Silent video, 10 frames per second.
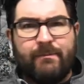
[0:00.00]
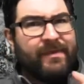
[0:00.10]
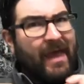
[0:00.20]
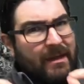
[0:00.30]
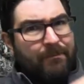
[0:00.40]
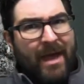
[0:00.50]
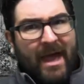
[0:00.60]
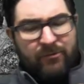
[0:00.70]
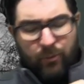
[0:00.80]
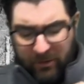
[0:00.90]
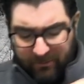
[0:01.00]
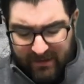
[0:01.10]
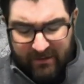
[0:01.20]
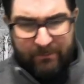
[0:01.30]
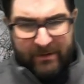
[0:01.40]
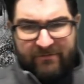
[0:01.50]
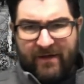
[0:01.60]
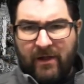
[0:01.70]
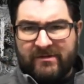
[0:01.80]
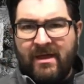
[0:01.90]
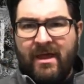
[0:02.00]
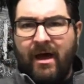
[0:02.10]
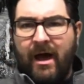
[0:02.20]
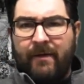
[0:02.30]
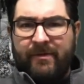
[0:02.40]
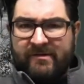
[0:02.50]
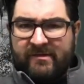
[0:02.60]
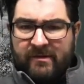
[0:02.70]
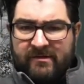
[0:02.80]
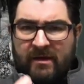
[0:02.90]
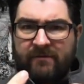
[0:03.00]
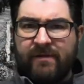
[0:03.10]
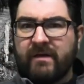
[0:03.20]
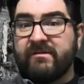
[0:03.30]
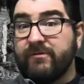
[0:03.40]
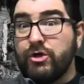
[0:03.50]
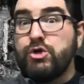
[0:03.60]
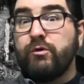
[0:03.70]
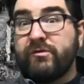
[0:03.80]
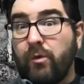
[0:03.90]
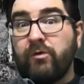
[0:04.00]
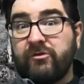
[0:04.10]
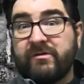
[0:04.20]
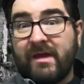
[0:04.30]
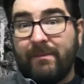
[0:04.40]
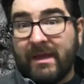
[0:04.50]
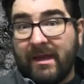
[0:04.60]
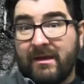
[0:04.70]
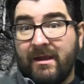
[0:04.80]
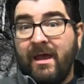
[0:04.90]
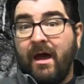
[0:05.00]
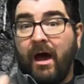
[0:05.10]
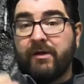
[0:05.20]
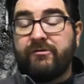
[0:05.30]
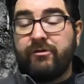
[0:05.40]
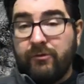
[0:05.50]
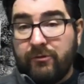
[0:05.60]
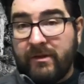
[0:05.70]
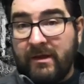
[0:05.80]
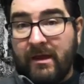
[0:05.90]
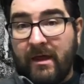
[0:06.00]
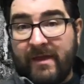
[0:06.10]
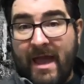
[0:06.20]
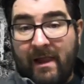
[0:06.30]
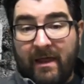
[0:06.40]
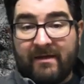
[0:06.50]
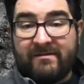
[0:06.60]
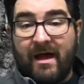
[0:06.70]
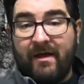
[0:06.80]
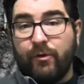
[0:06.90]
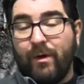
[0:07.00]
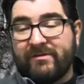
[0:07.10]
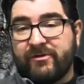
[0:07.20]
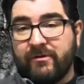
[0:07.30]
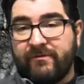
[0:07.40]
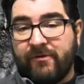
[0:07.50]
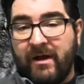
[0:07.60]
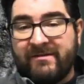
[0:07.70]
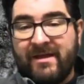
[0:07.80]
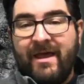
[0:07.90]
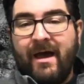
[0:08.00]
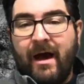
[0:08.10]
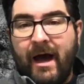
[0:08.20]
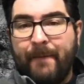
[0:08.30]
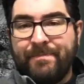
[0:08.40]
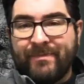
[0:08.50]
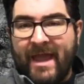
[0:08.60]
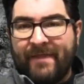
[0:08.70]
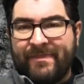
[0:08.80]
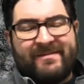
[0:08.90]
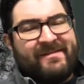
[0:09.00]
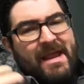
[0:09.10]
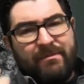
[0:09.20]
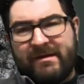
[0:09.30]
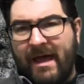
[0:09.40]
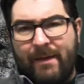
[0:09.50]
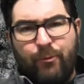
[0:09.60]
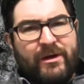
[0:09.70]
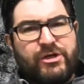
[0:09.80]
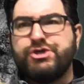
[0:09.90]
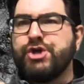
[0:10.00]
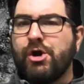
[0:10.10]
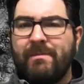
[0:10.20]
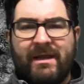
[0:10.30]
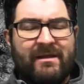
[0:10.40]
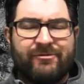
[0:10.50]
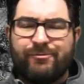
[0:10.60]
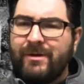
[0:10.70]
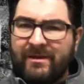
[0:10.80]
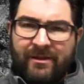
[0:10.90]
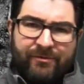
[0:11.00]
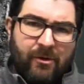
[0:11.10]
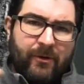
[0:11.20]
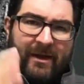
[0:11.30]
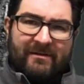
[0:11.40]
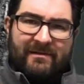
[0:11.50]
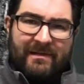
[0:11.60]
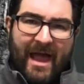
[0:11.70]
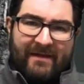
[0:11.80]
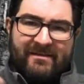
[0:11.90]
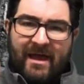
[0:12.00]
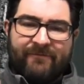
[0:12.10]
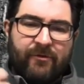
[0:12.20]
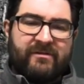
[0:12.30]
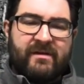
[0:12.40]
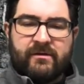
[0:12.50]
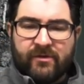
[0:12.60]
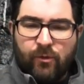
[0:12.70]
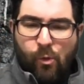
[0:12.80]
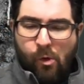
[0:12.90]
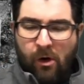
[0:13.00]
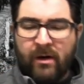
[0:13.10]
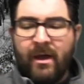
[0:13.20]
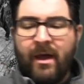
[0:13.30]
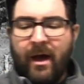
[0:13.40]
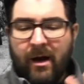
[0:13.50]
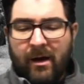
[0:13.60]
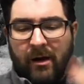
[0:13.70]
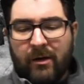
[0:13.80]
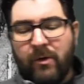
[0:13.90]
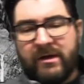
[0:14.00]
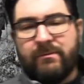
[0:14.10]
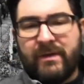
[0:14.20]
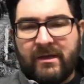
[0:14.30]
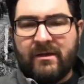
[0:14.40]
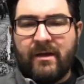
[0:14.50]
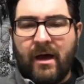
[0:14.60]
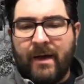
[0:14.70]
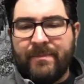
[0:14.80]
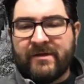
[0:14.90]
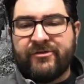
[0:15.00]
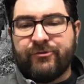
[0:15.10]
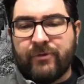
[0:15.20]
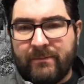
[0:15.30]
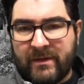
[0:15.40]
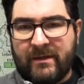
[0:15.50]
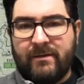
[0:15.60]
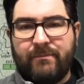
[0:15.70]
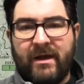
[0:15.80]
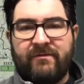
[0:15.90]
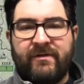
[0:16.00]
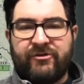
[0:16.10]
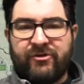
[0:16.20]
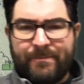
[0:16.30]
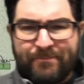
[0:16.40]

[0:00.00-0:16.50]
But that impact will be, be felt. Uh, this, this influx of new soldiers coming in uh, to the, the Allies on the Western Front um, at the same time when Germany is really really throwing its last efforts into the war are, are going to be um, extremely beneficial.